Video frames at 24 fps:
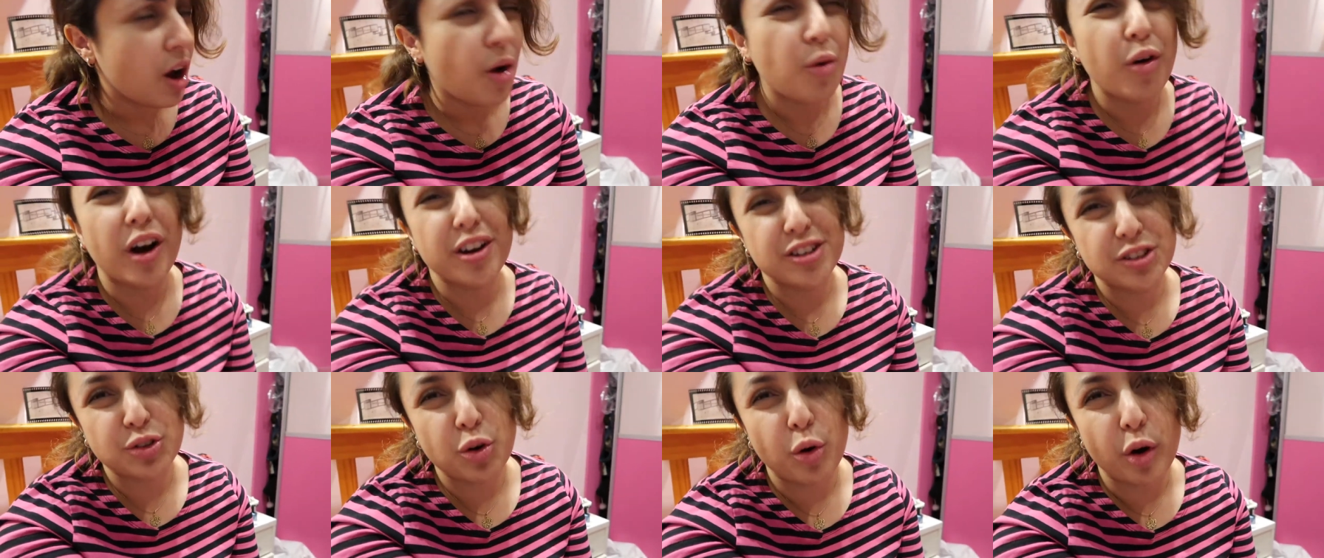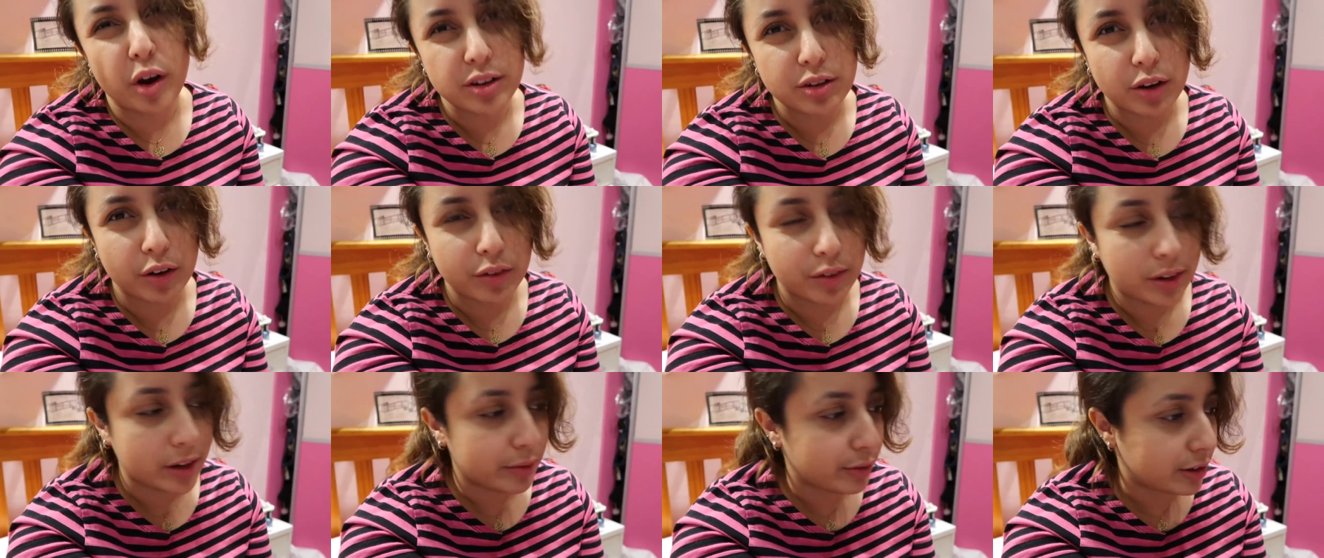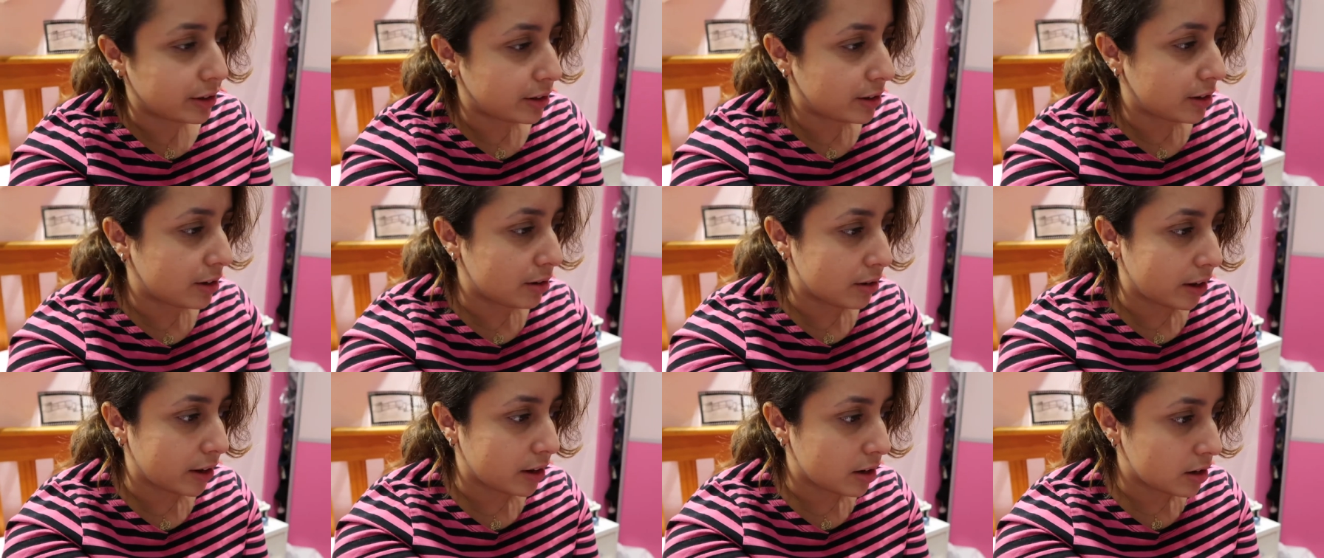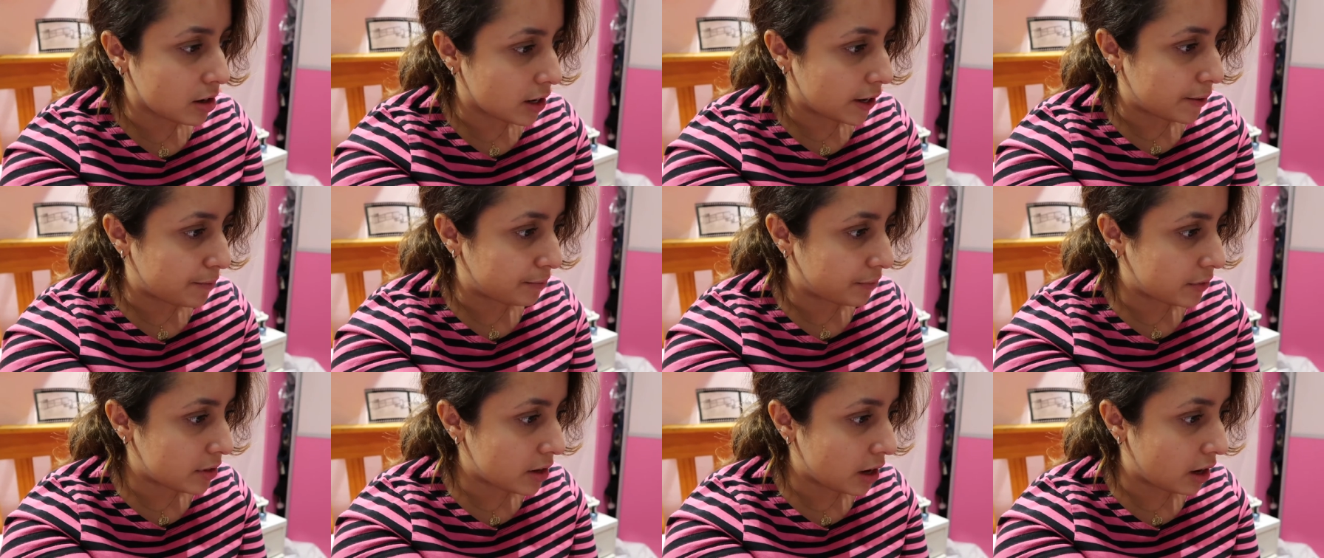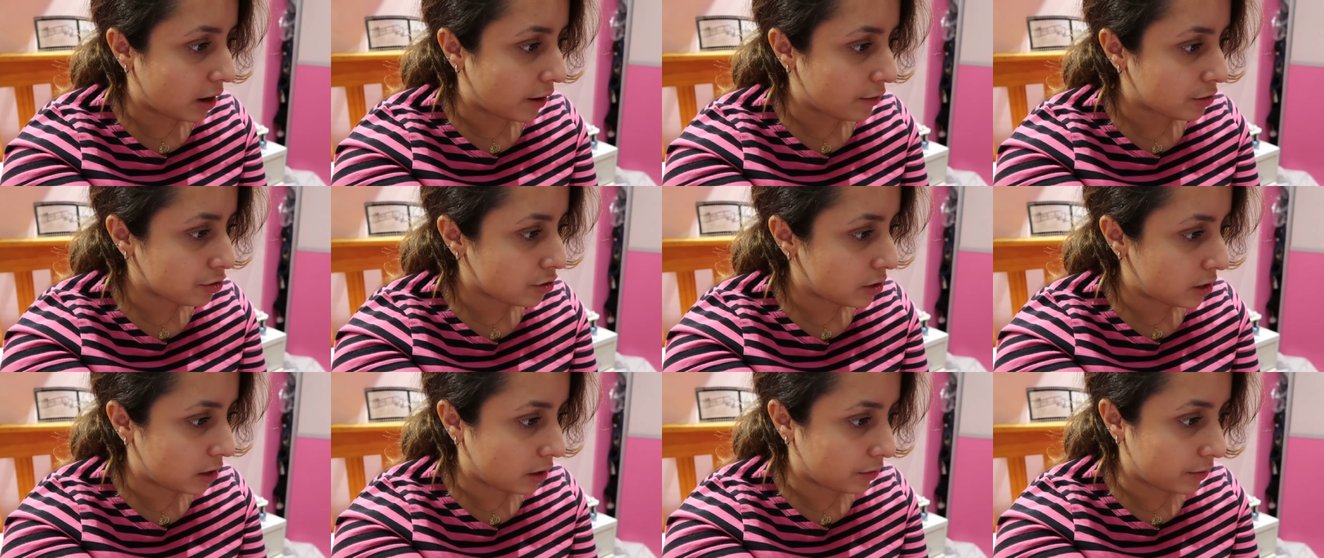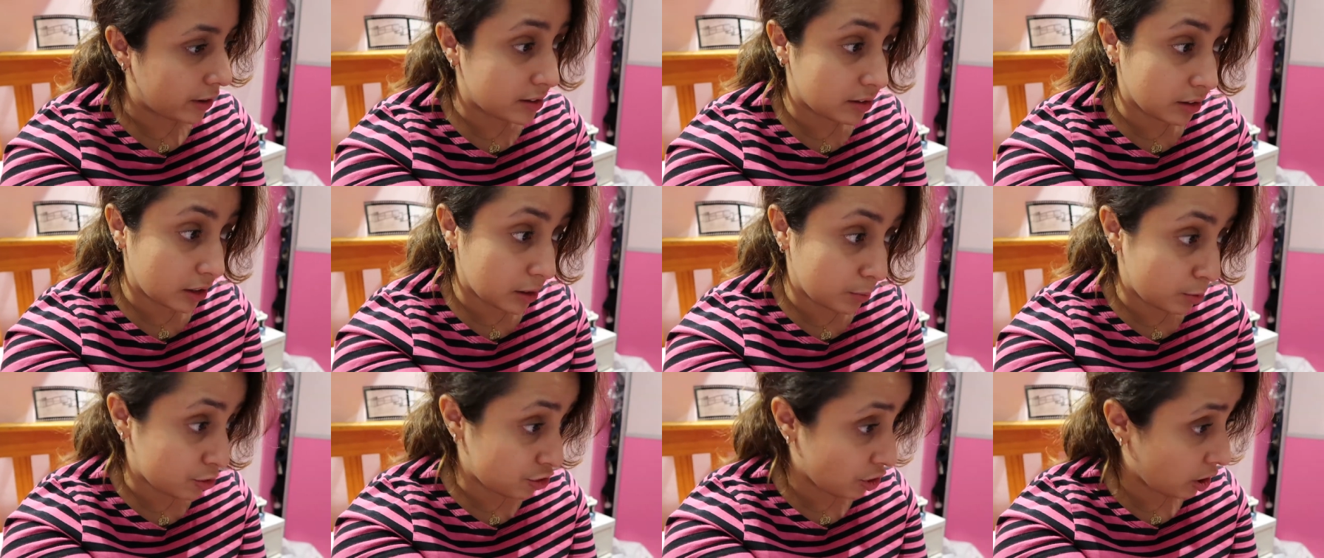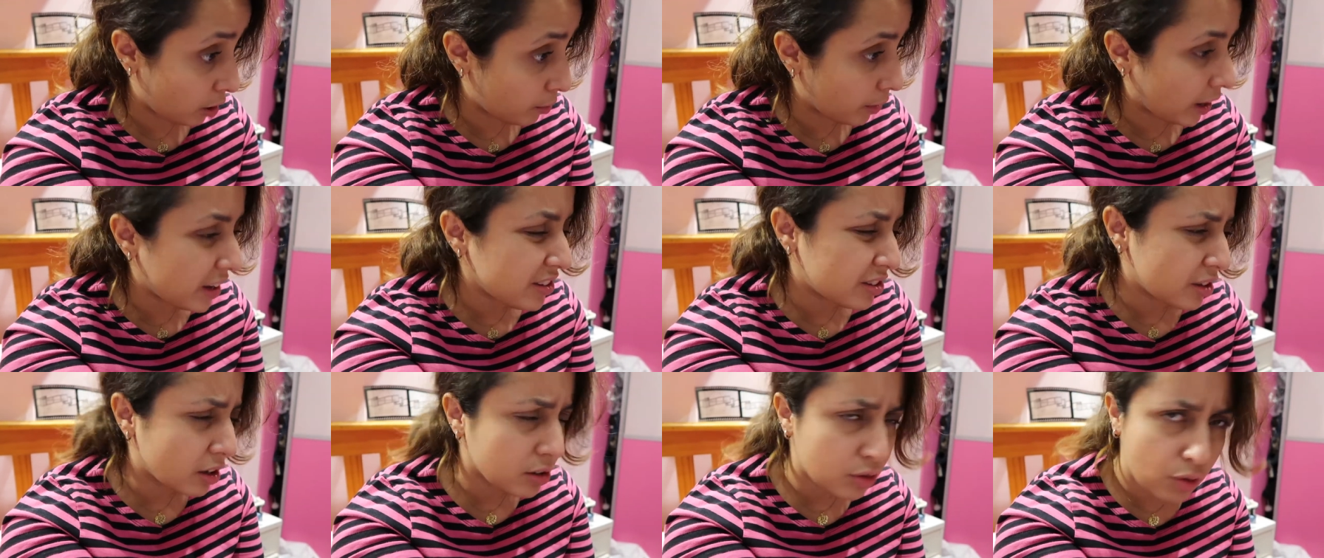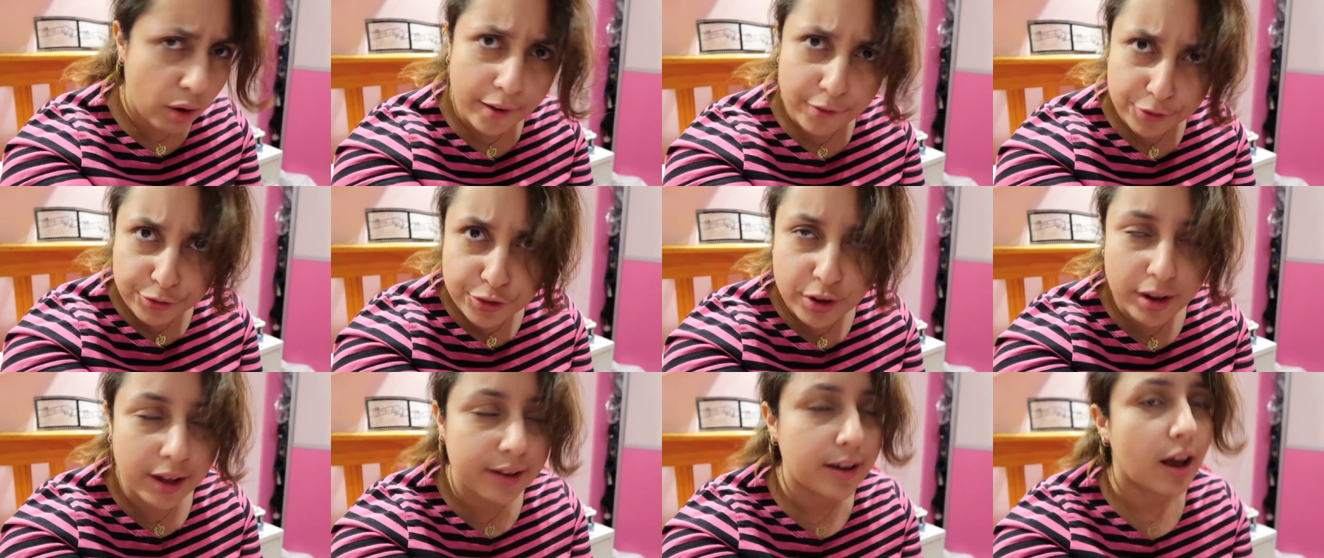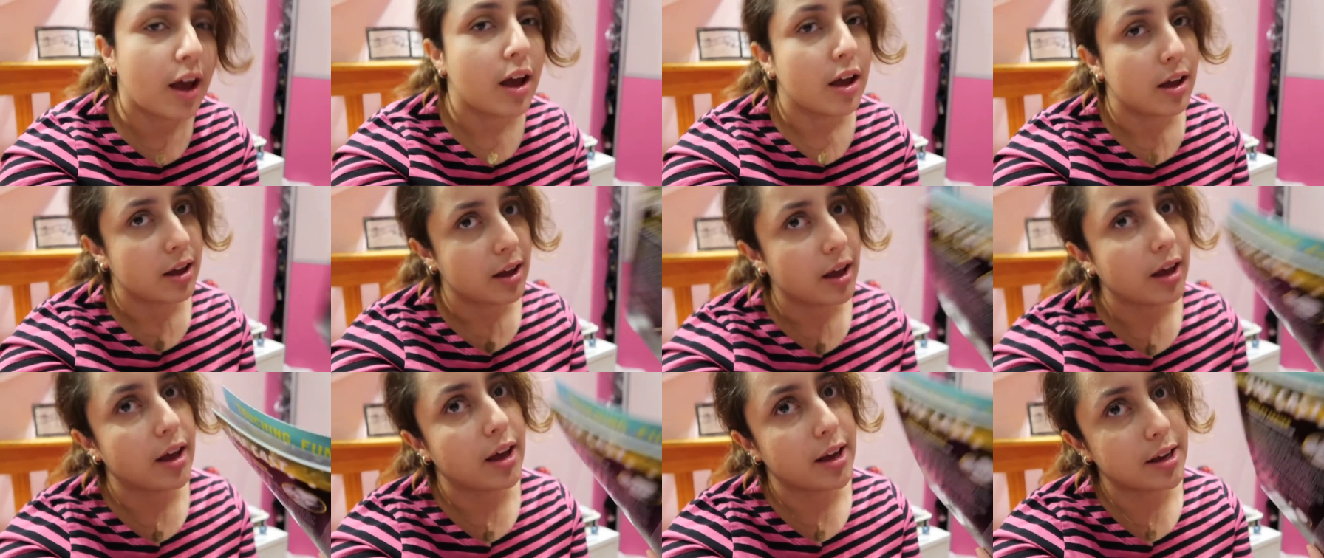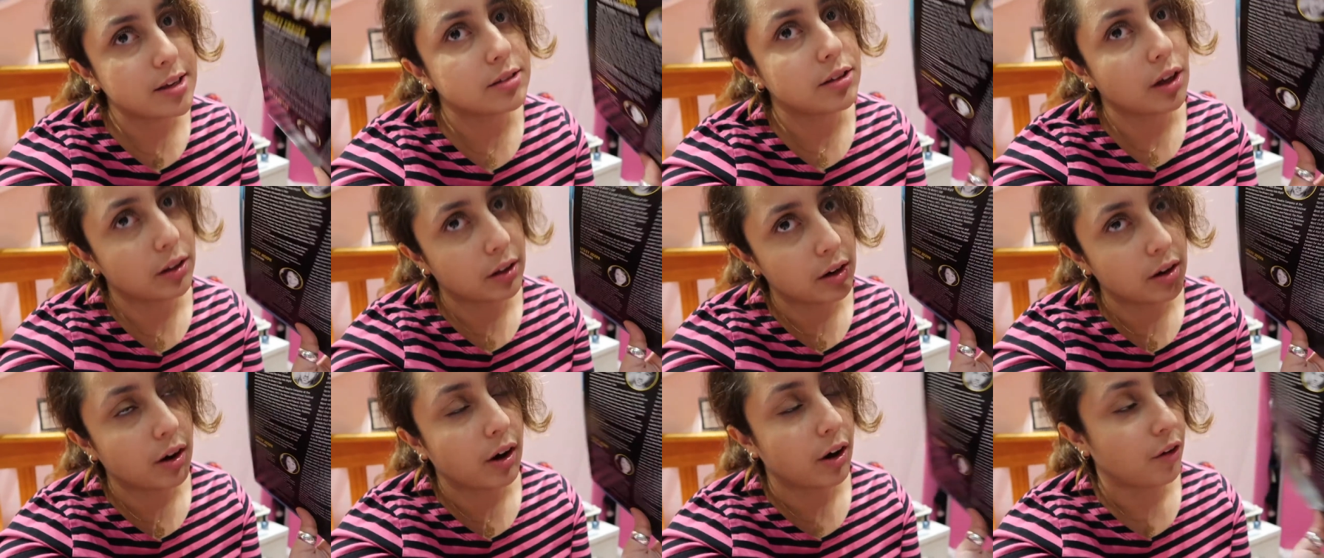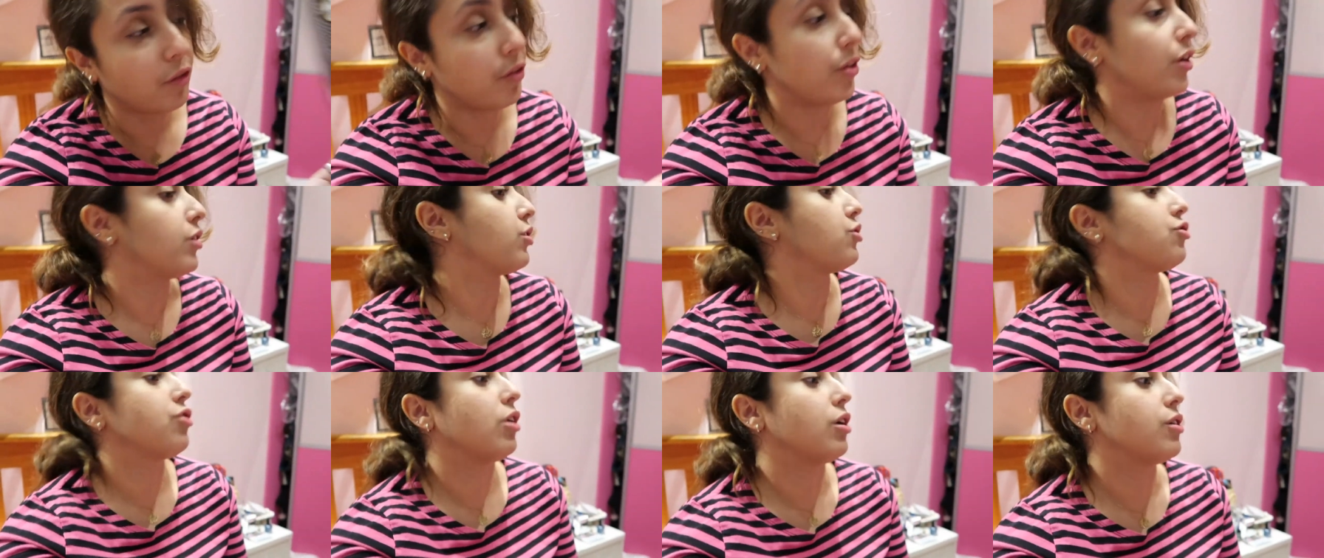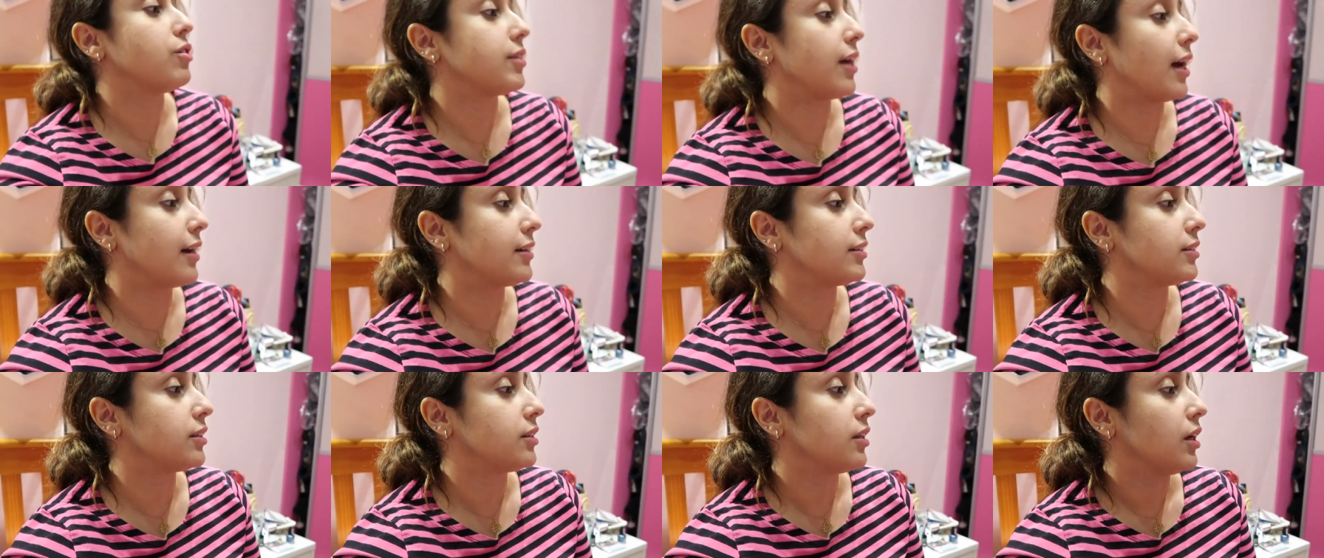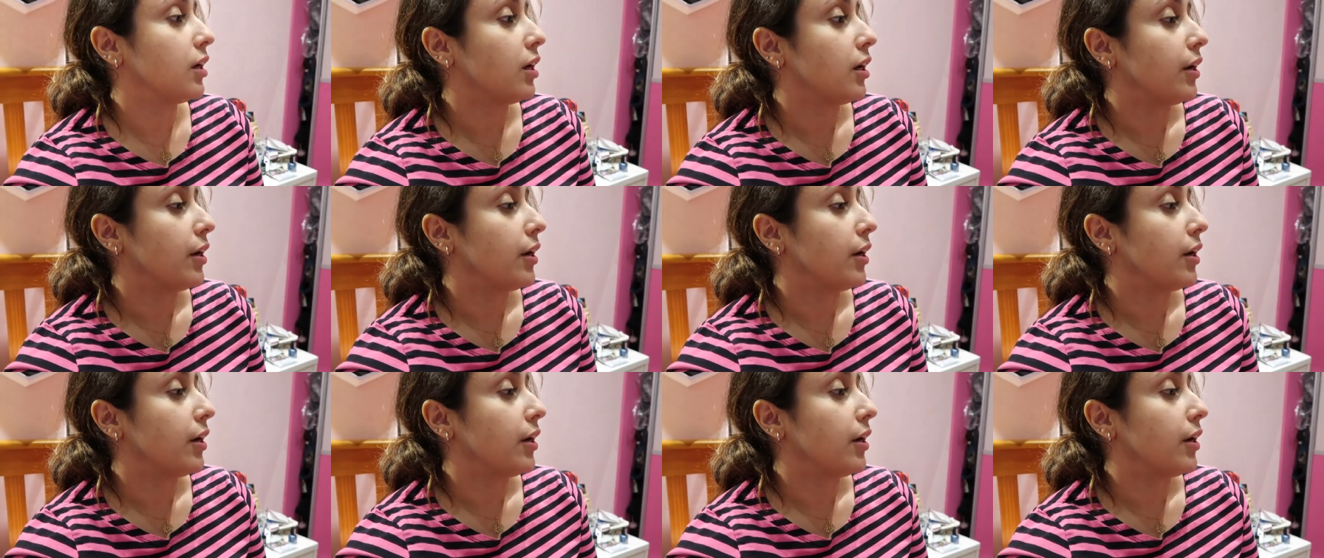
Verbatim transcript: Well, I saw it on DVD, like the live screening of it. He's done the Pyjama. He's done quite a few, like, he's done a lot of theatre shows, and...